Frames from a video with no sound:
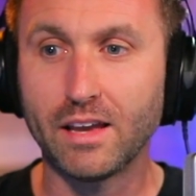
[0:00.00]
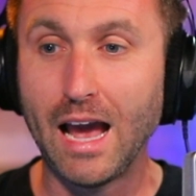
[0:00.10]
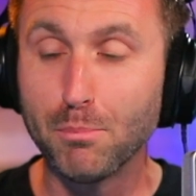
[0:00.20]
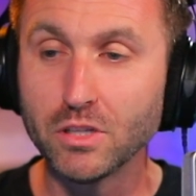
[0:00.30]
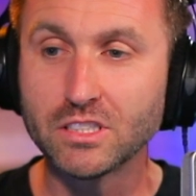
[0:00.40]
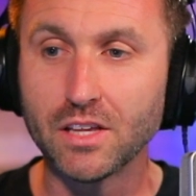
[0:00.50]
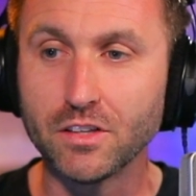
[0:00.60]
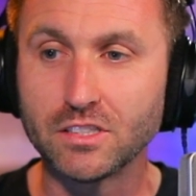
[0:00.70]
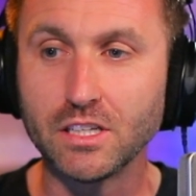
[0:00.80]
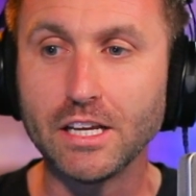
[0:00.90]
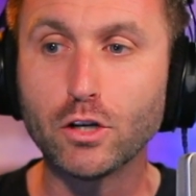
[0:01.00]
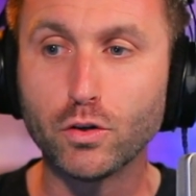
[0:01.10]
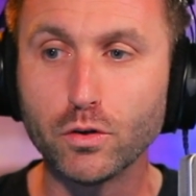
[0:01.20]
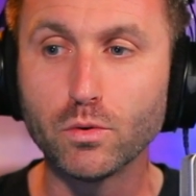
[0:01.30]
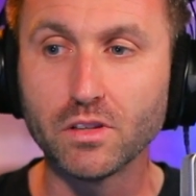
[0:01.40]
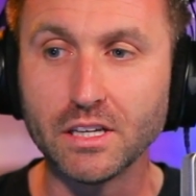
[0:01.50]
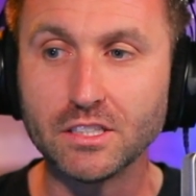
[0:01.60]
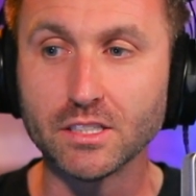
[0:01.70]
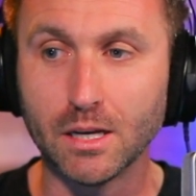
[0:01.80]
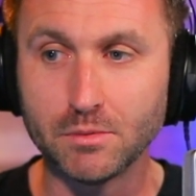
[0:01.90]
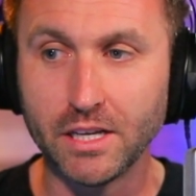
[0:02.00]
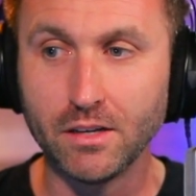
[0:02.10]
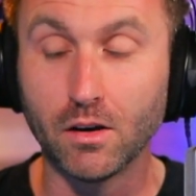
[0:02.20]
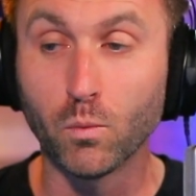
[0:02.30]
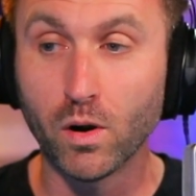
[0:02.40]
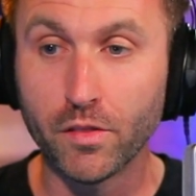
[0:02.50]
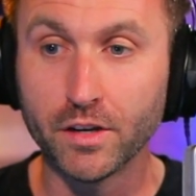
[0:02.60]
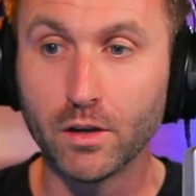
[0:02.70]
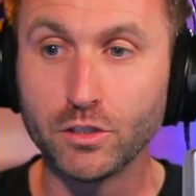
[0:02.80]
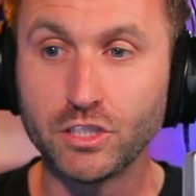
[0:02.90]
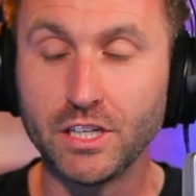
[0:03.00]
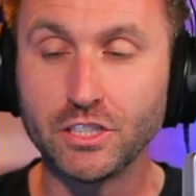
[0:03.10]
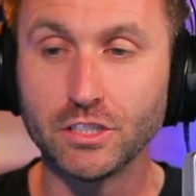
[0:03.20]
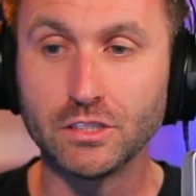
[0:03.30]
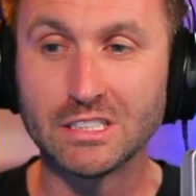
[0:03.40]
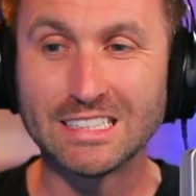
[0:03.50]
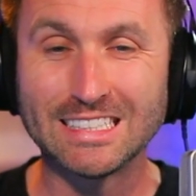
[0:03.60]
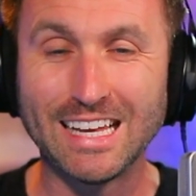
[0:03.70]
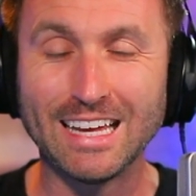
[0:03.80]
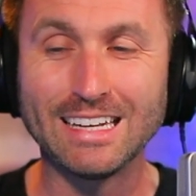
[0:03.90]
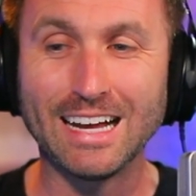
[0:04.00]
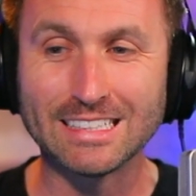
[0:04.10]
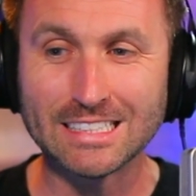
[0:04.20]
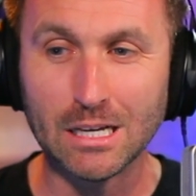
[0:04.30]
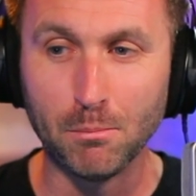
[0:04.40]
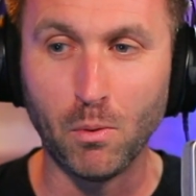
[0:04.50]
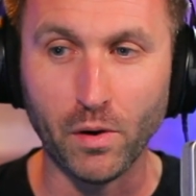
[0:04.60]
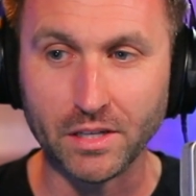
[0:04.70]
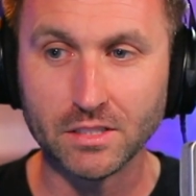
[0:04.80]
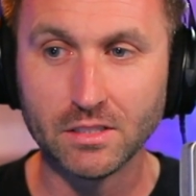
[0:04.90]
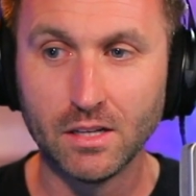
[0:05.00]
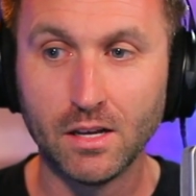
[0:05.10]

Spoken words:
Kaplan said the city could release an update on where the negotiations stand at some point,